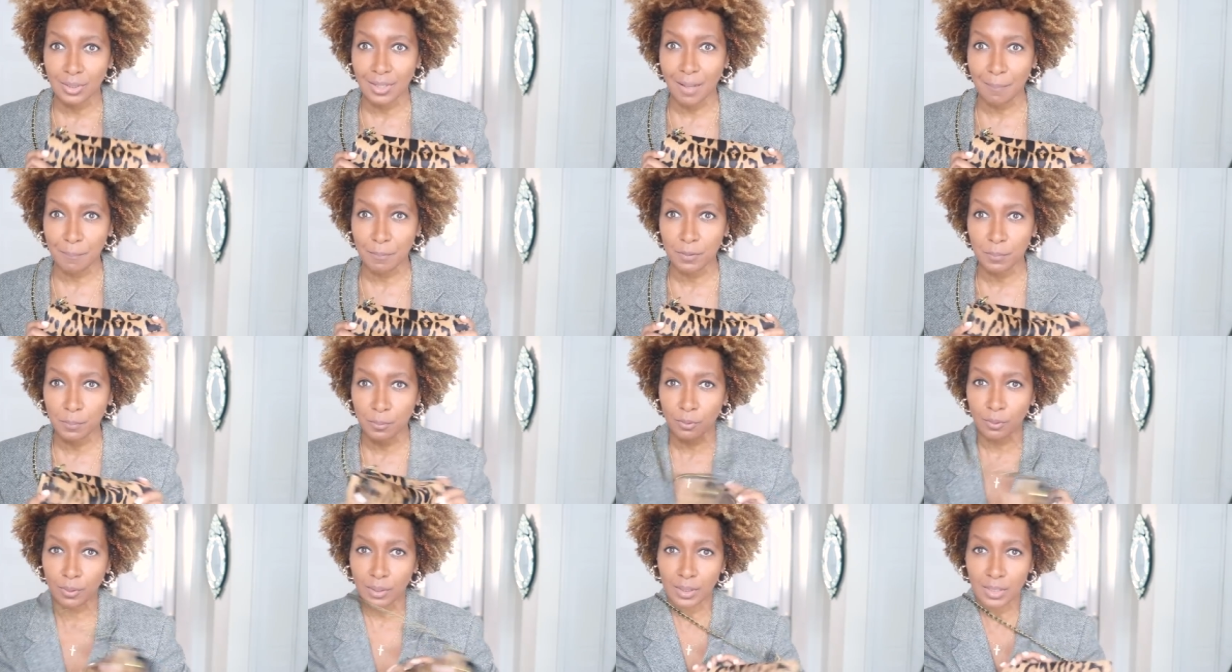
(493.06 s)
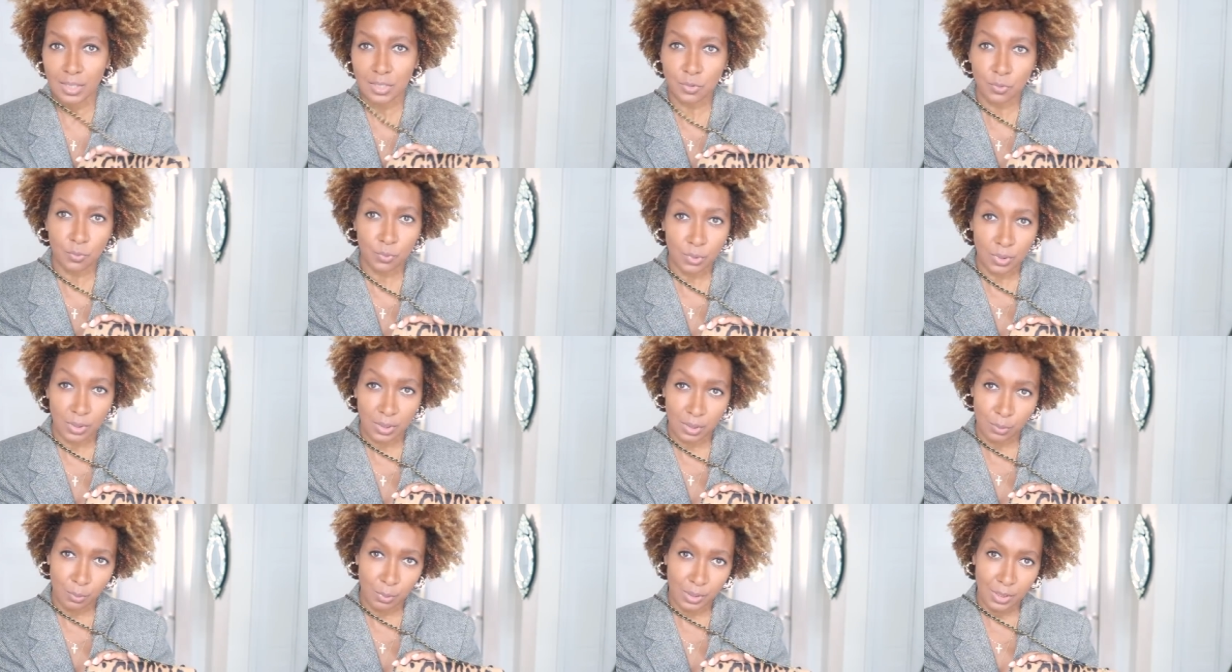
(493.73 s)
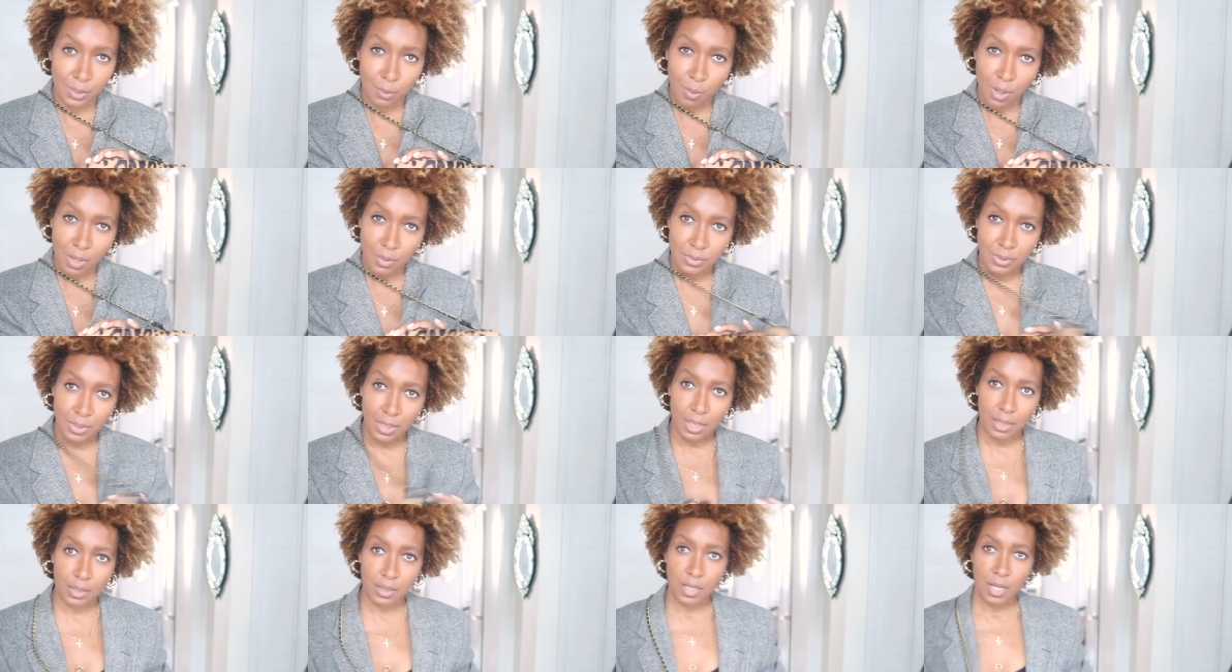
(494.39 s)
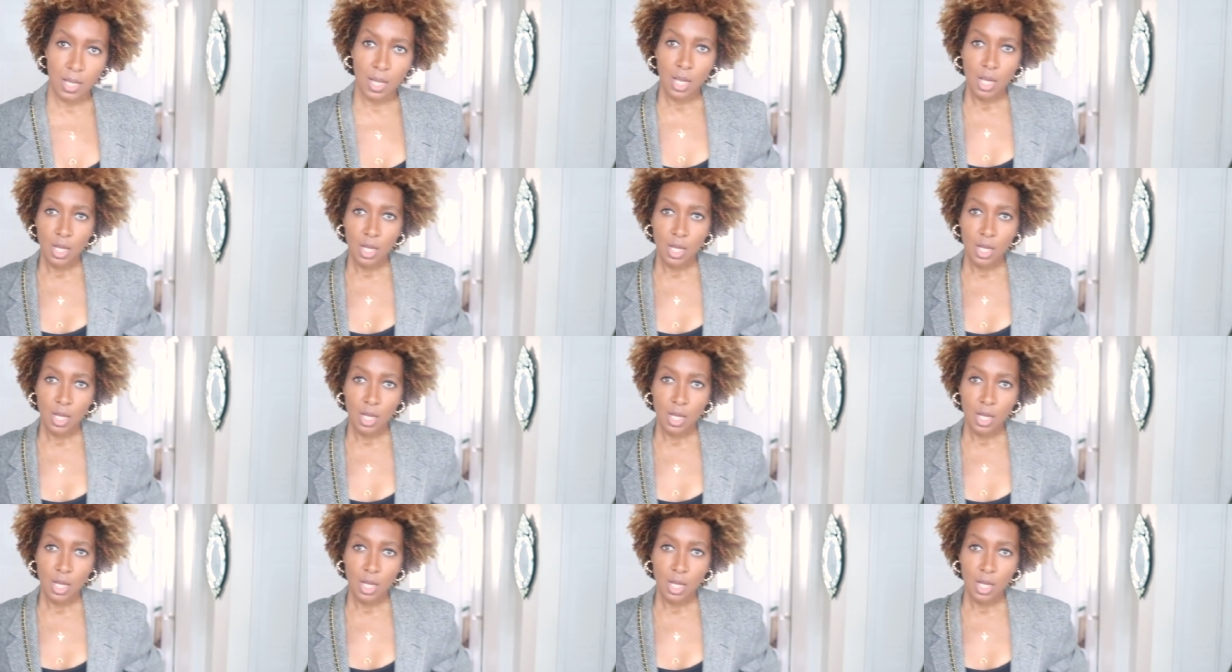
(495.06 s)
leopard print. It's really, really well done.